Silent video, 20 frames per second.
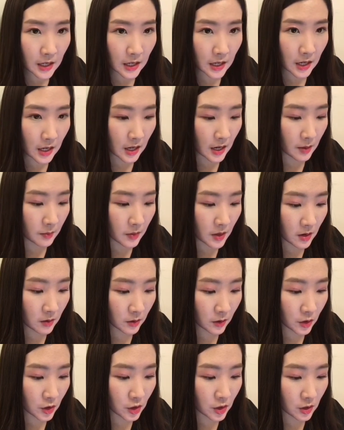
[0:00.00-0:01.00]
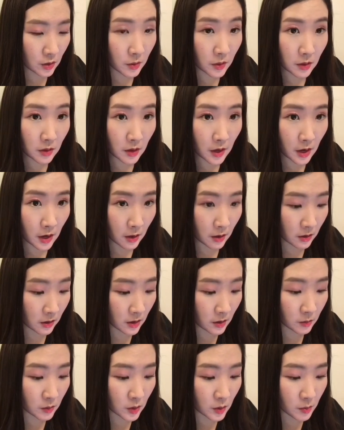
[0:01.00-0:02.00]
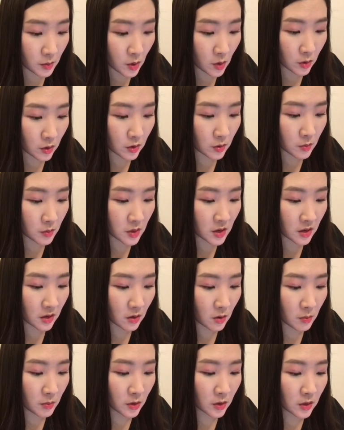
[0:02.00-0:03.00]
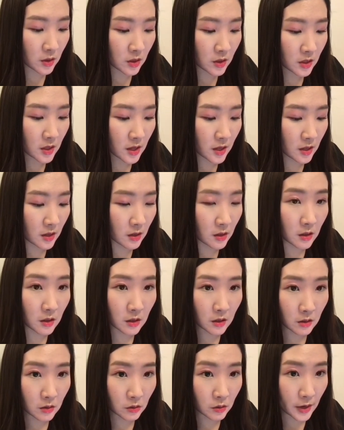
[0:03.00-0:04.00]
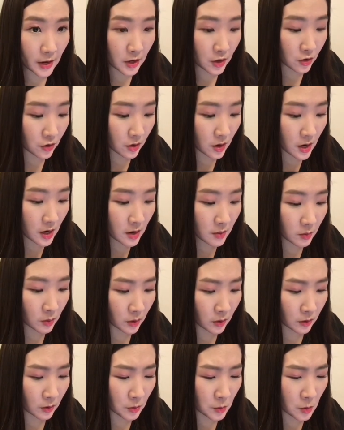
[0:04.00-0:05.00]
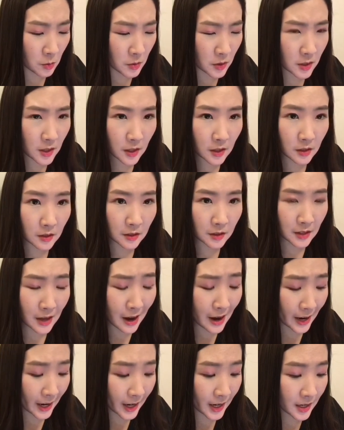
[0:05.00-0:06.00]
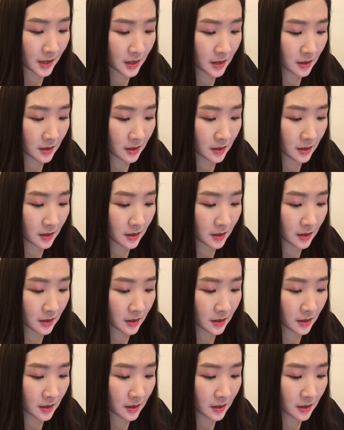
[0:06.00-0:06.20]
I'm not really sure what the hair clip's supposed to be. It almost looks like a raindrop or almost like a 9.